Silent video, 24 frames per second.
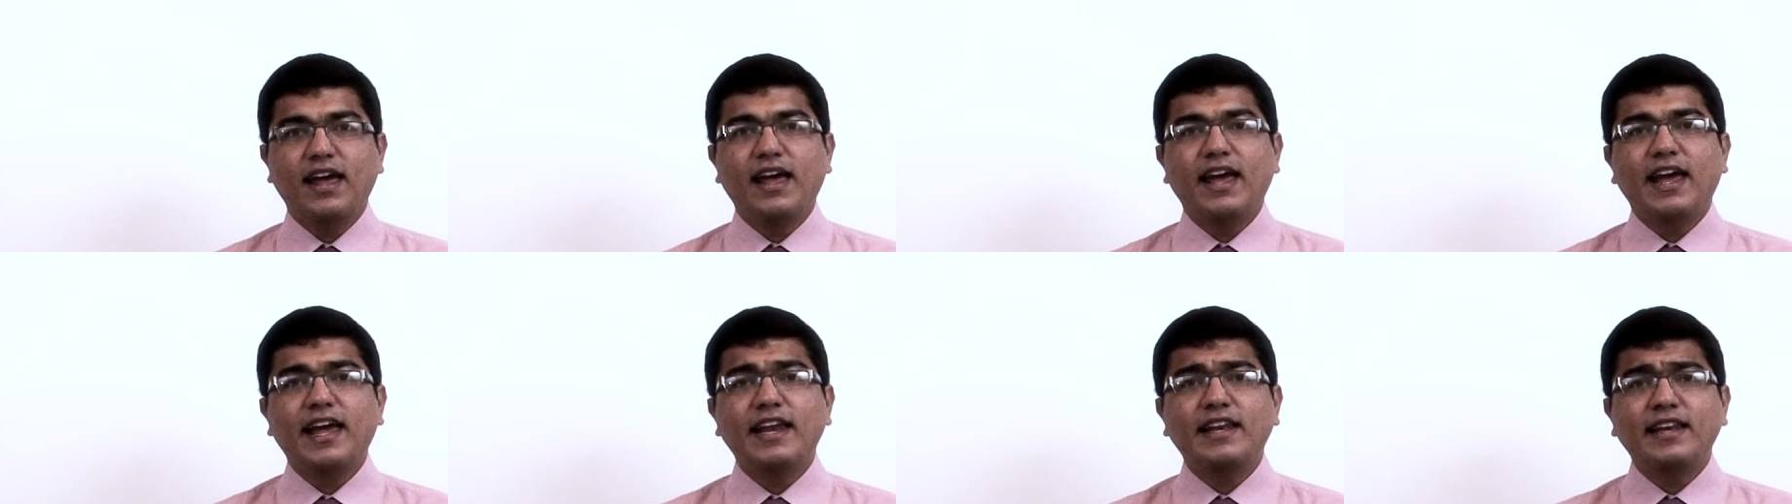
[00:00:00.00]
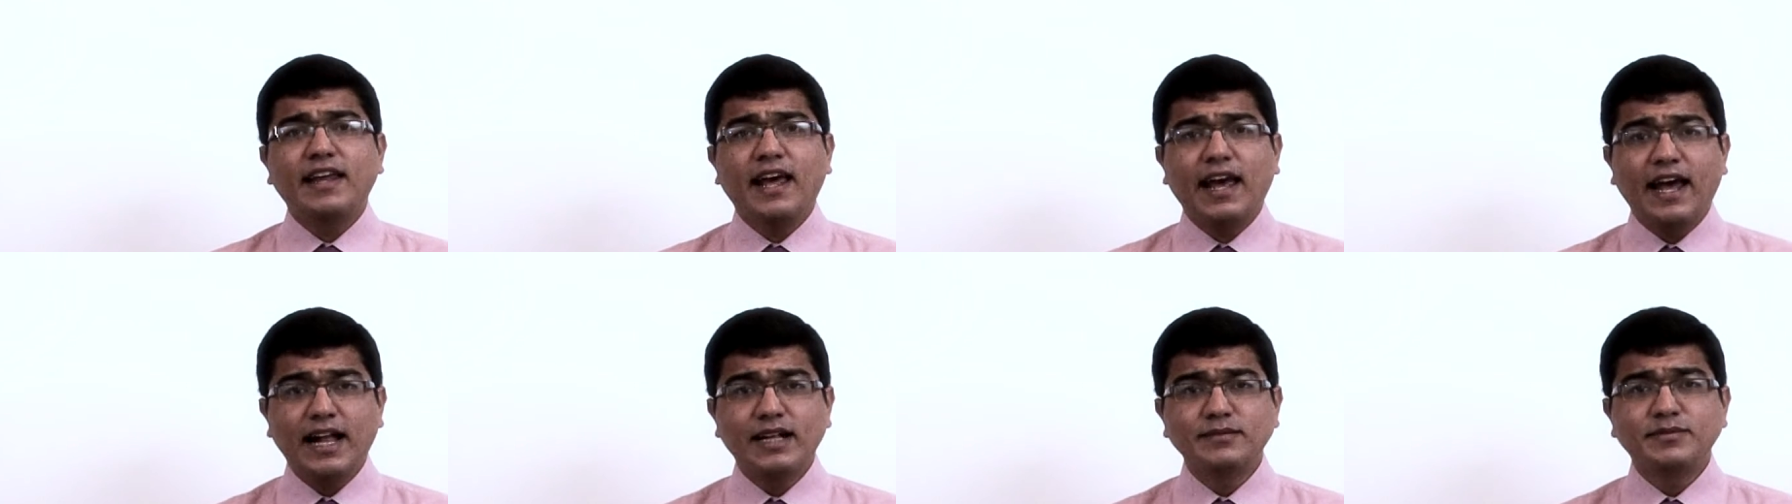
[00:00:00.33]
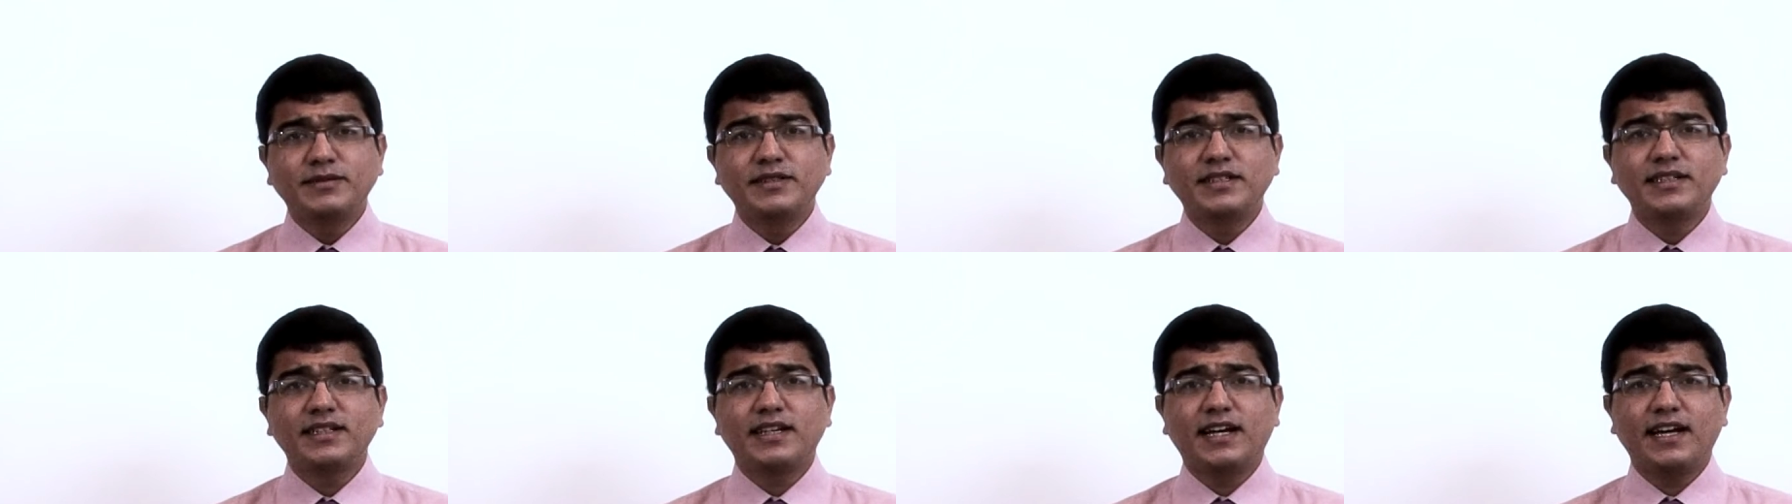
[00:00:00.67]
It
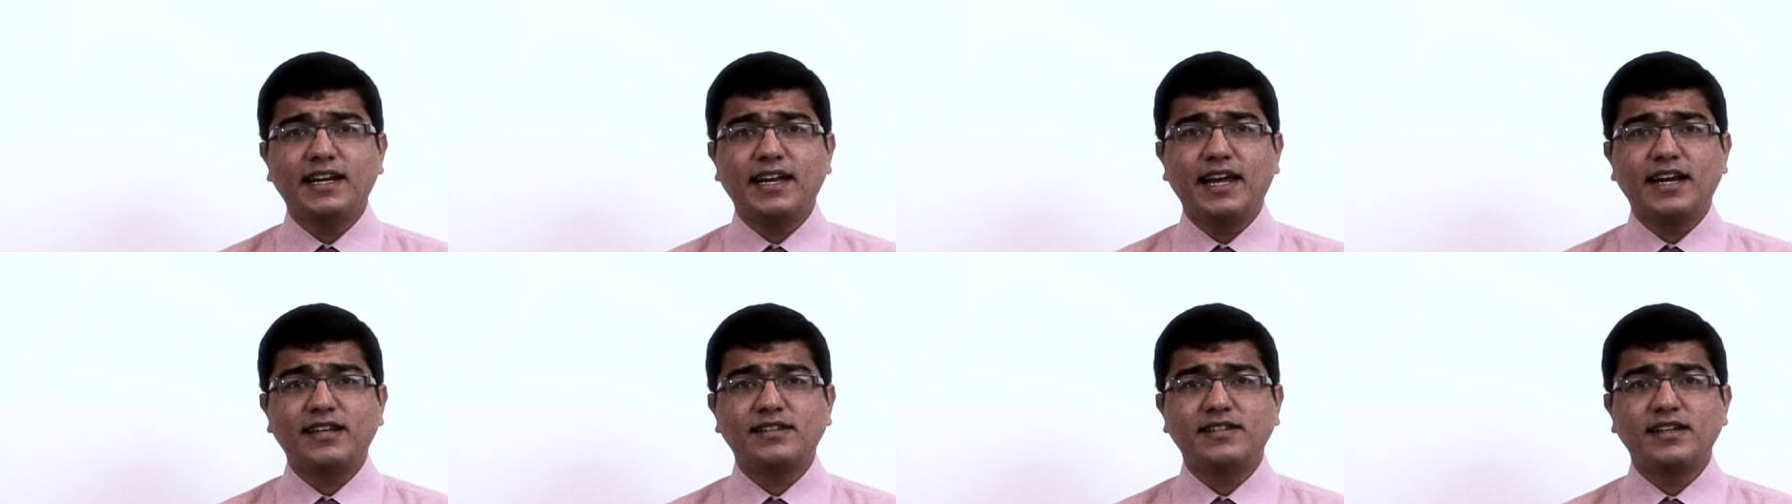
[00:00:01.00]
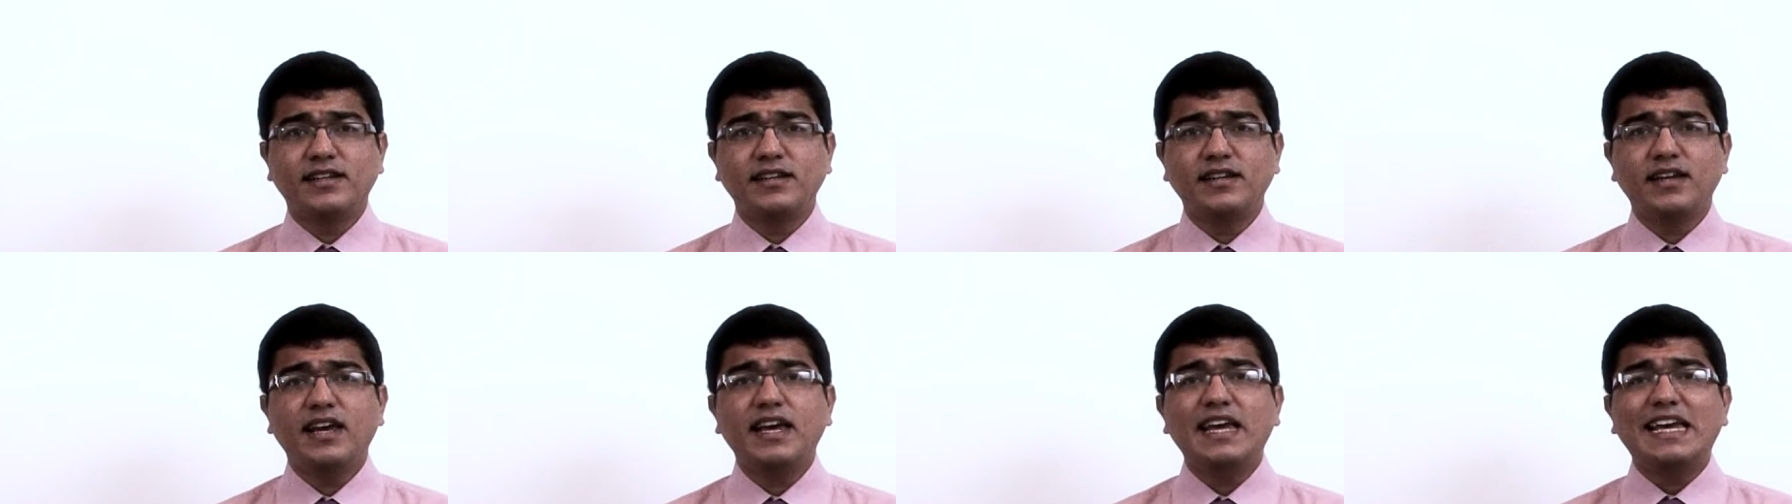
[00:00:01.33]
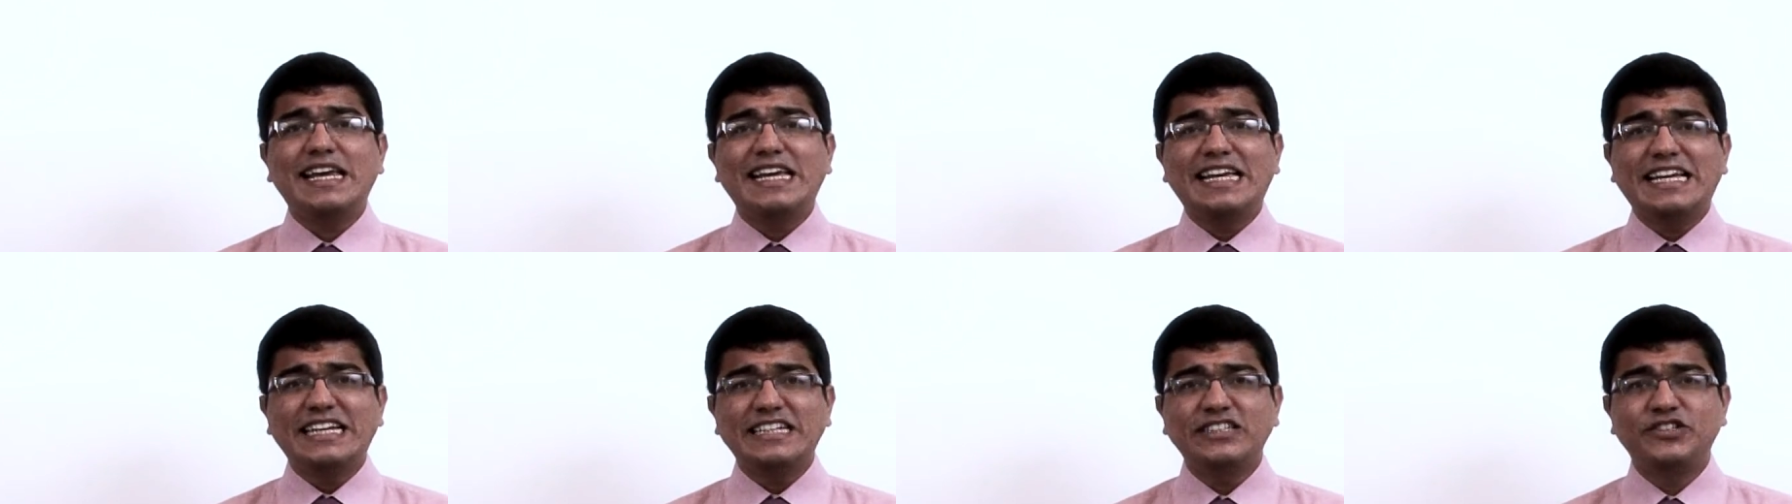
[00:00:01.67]
helps in connecting
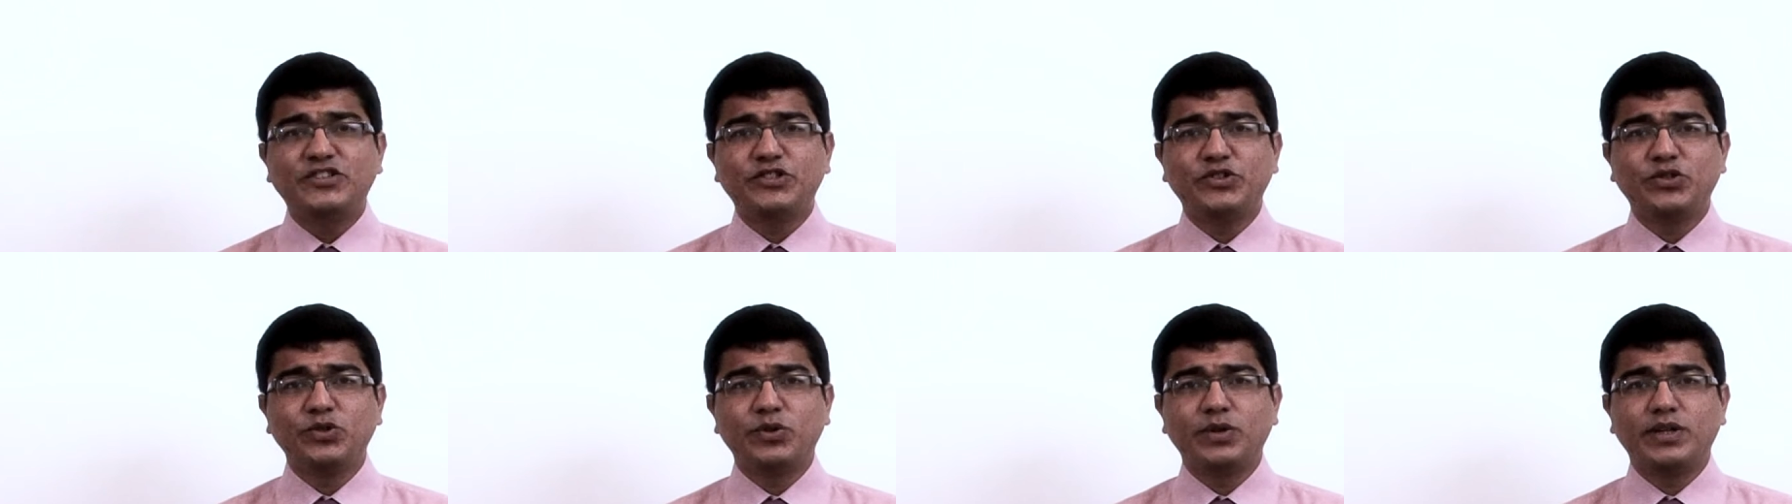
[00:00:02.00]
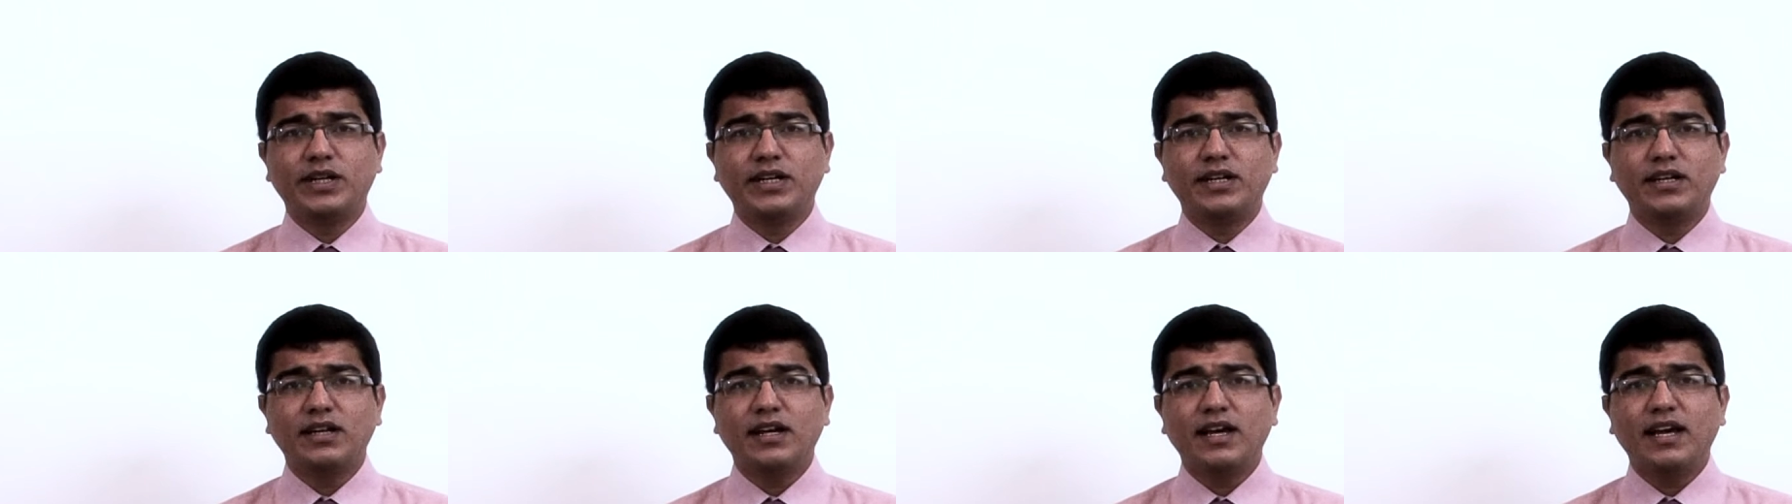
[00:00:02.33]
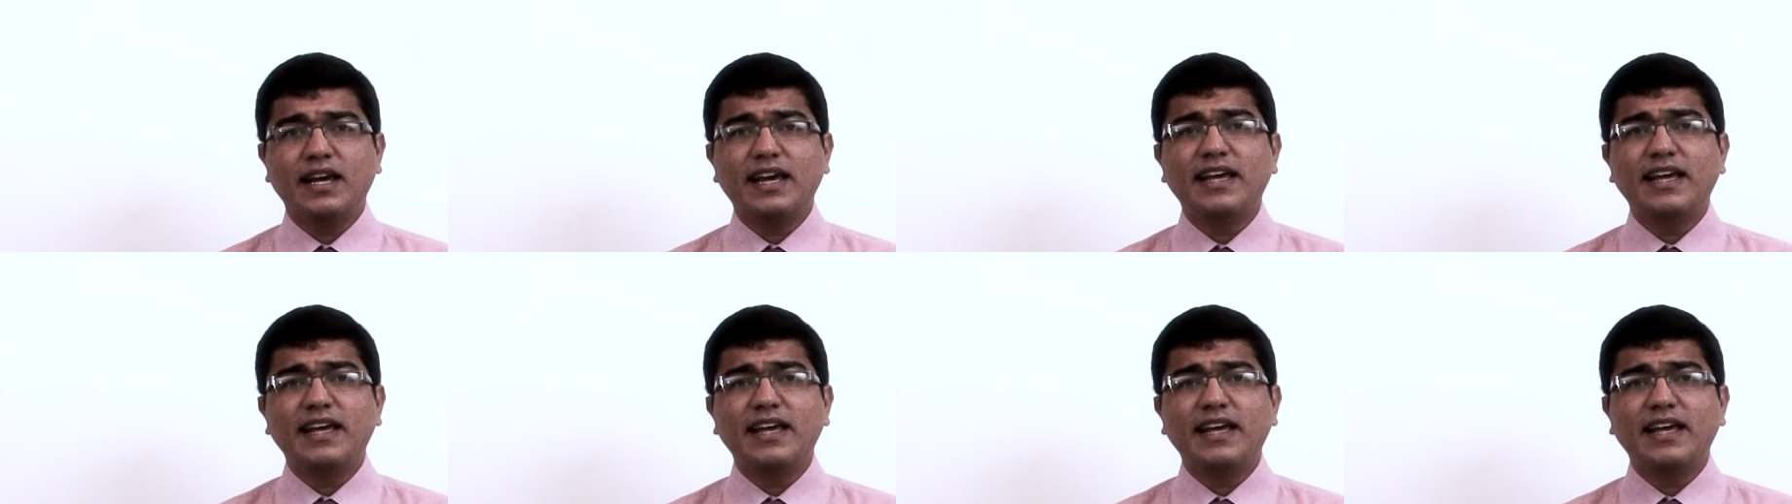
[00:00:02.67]
each student